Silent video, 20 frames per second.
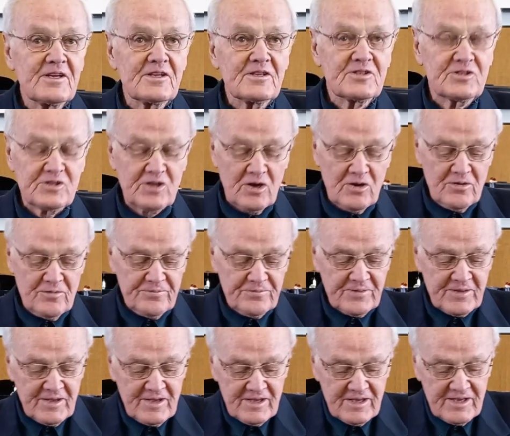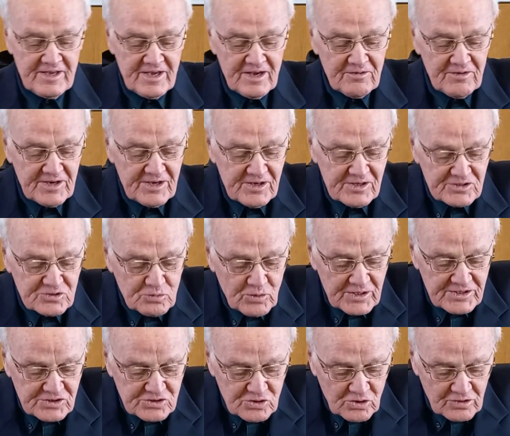so here it is,
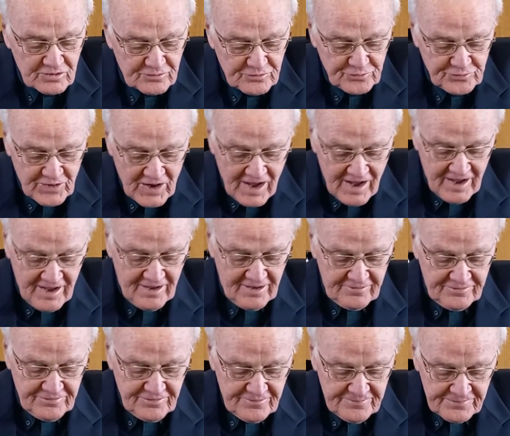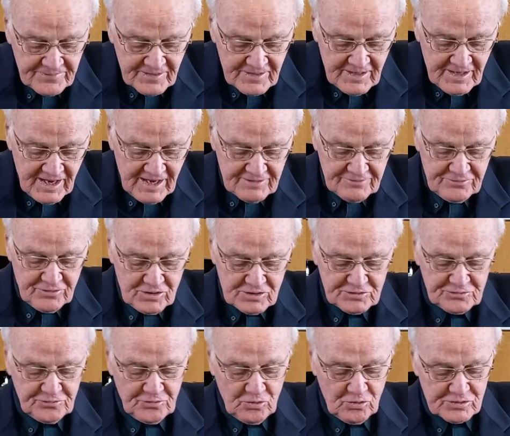1 John 5 and verse
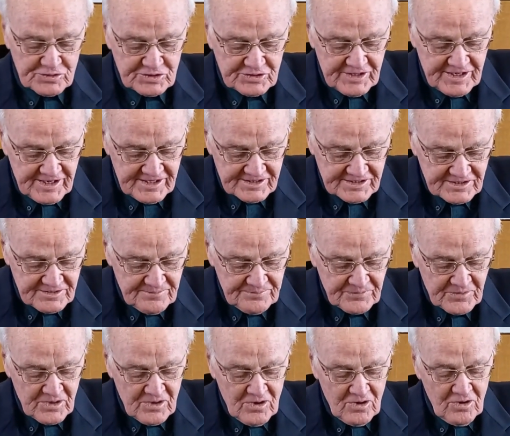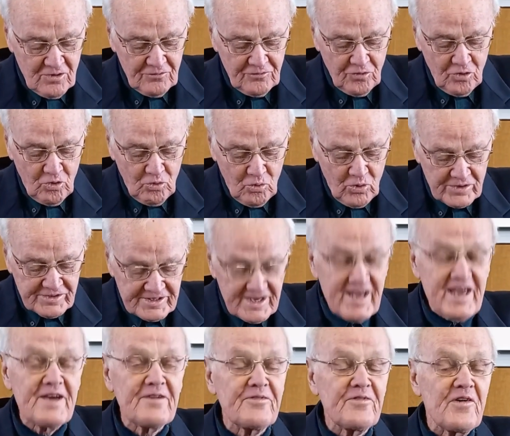4 says, for
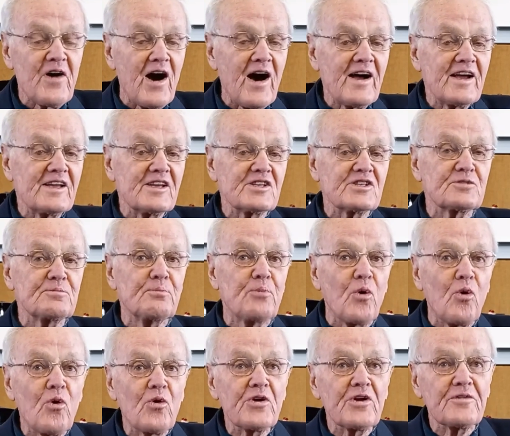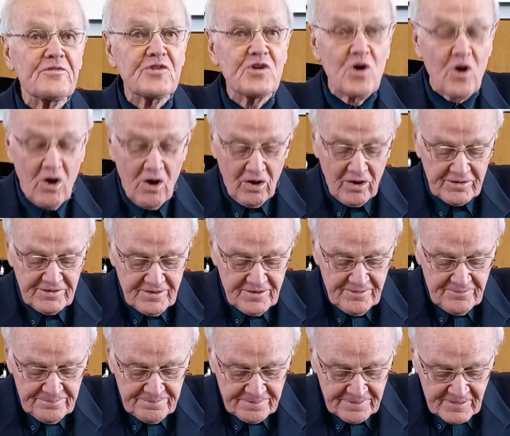whatever is born of God
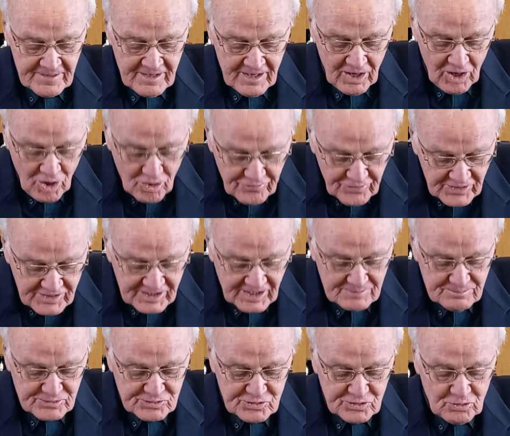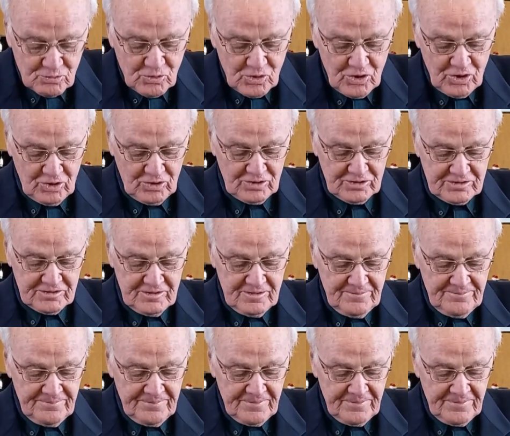overcomes the world.